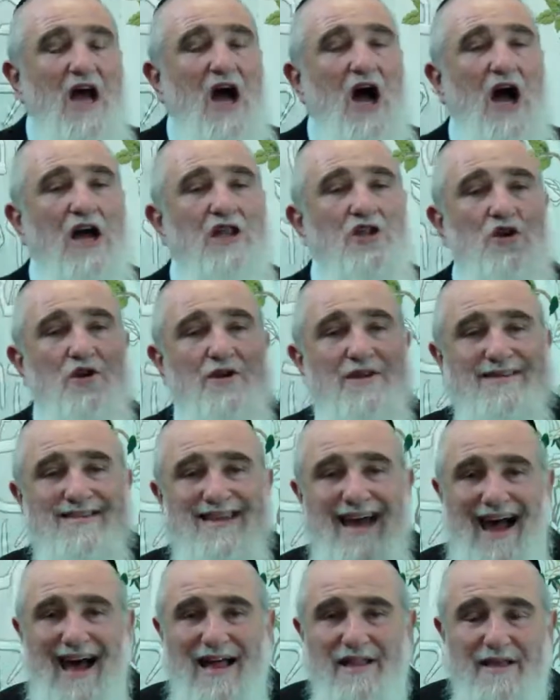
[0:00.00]
On Yud
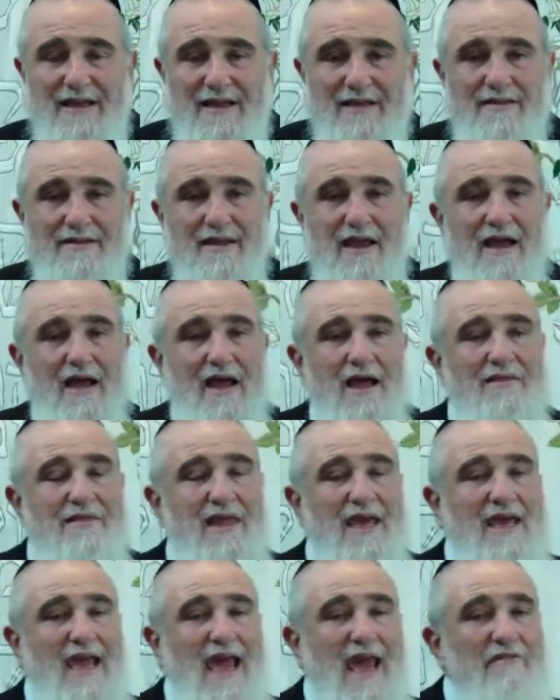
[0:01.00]
Dalid,
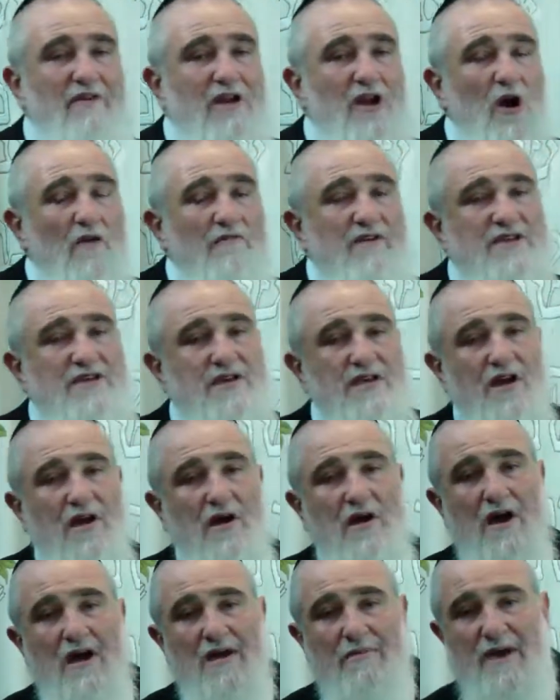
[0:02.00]
they gave it over to the
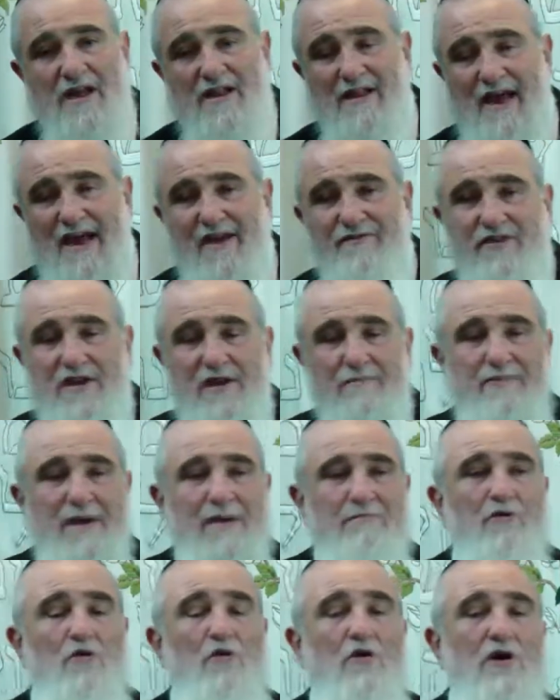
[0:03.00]
Chachmei Lev, to the
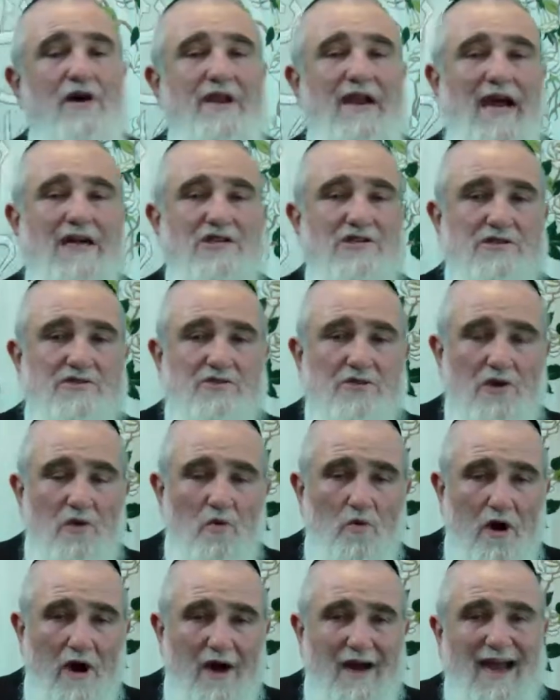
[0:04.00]
people who were going to actually do the
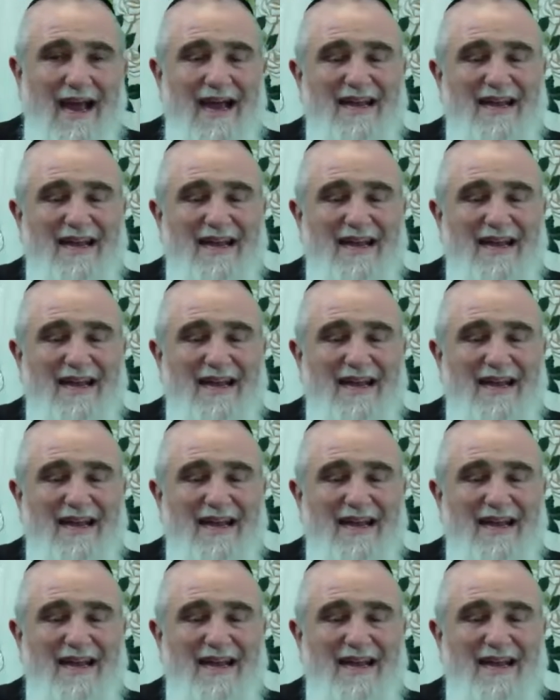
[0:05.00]
work,